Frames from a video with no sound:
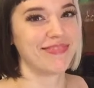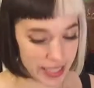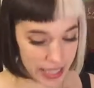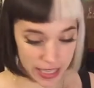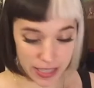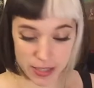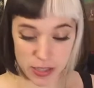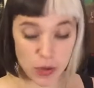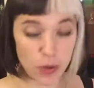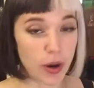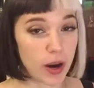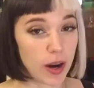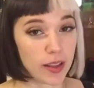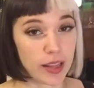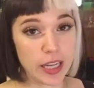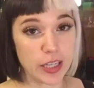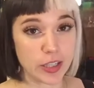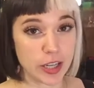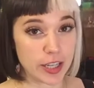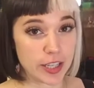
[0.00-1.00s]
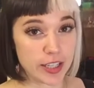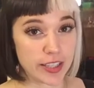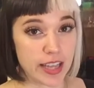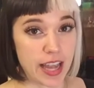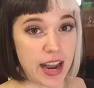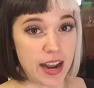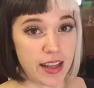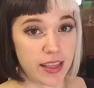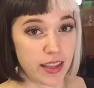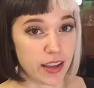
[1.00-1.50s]
Tenso hardly charges
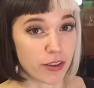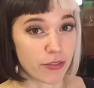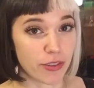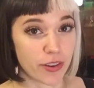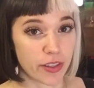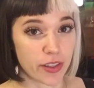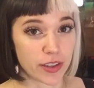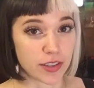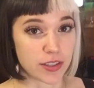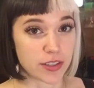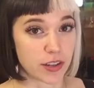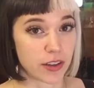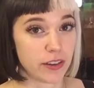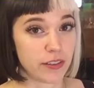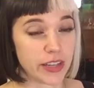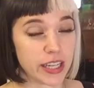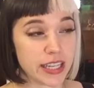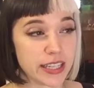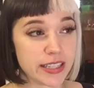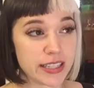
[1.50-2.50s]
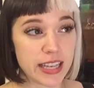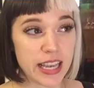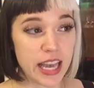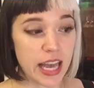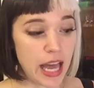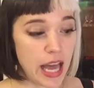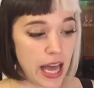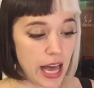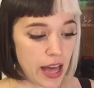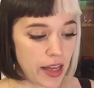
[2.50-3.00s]
anything for this service.
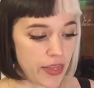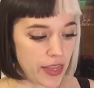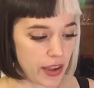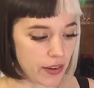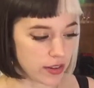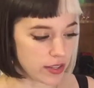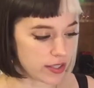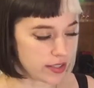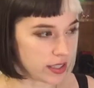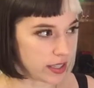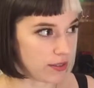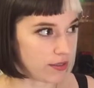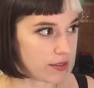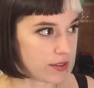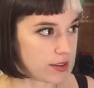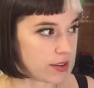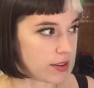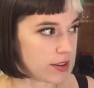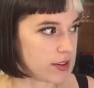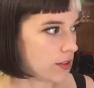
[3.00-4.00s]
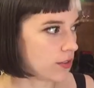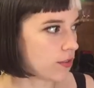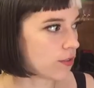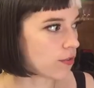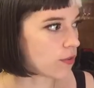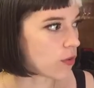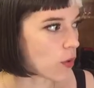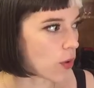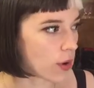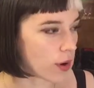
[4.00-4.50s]
They received
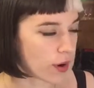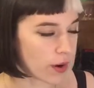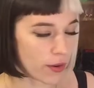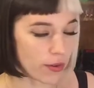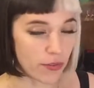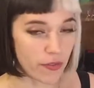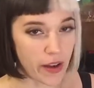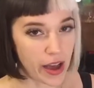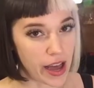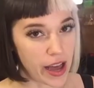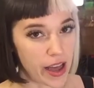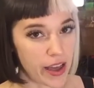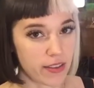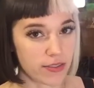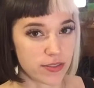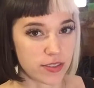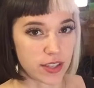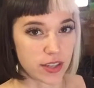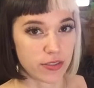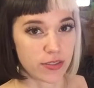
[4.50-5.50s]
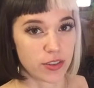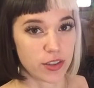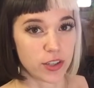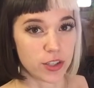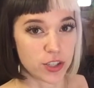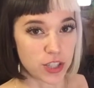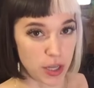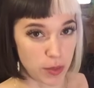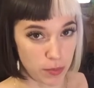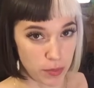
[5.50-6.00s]
four or five
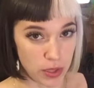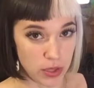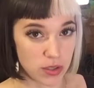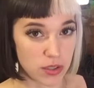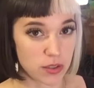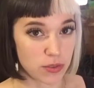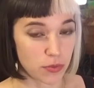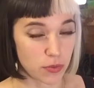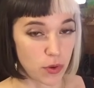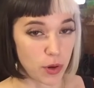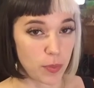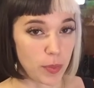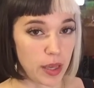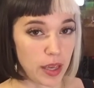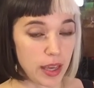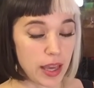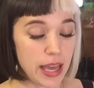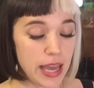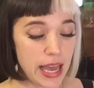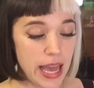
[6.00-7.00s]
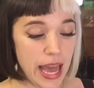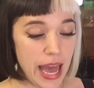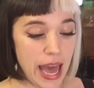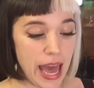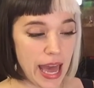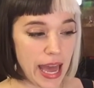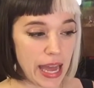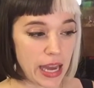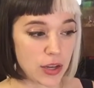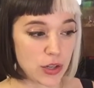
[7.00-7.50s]
different shipments for me,
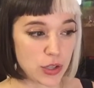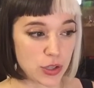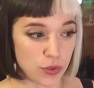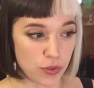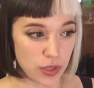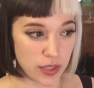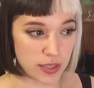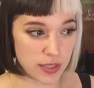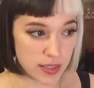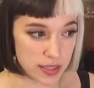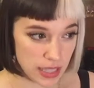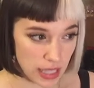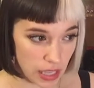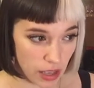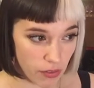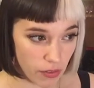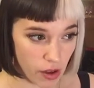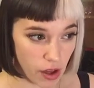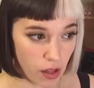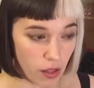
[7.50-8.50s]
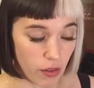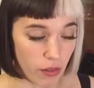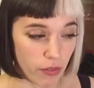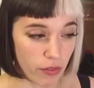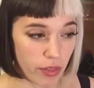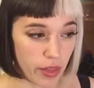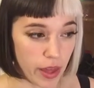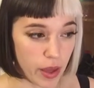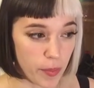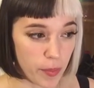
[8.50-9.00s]
and to receive all
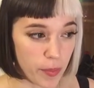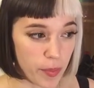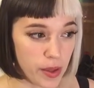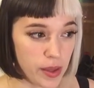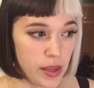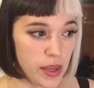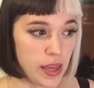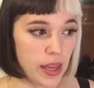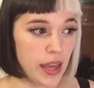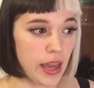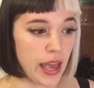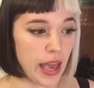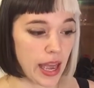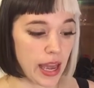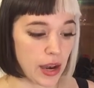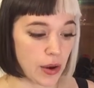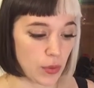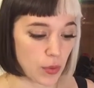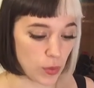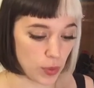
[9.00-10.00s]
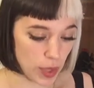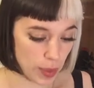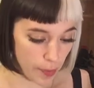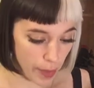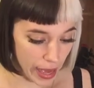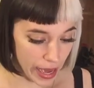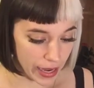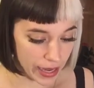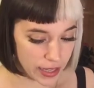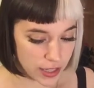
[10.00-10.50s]
of them and
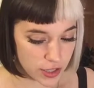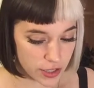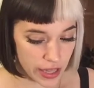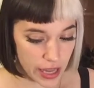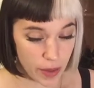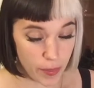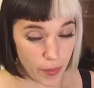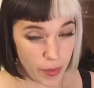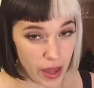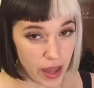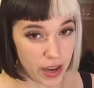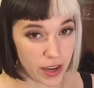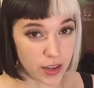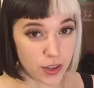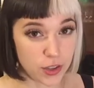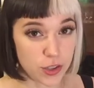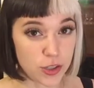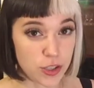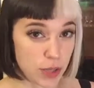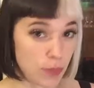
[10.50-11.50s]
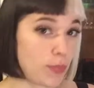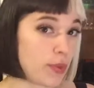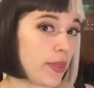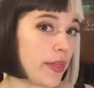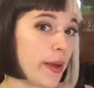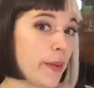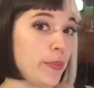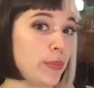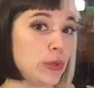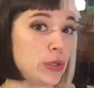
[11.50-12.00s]
repackage them and ship
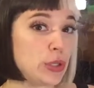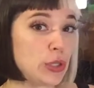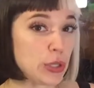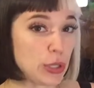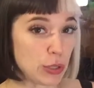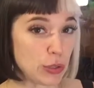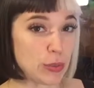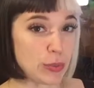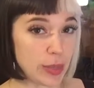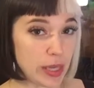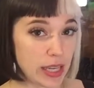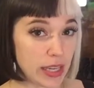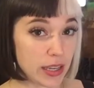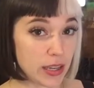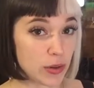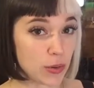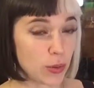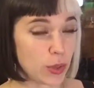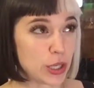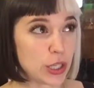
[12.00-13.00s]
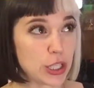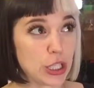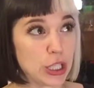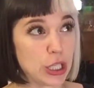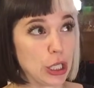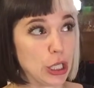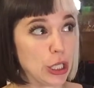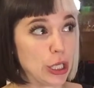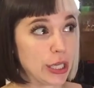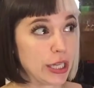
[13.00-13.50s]
them to me, which
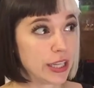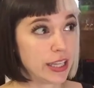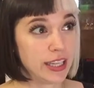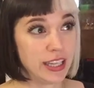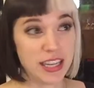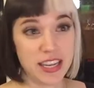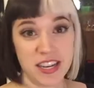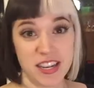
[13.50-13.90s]
took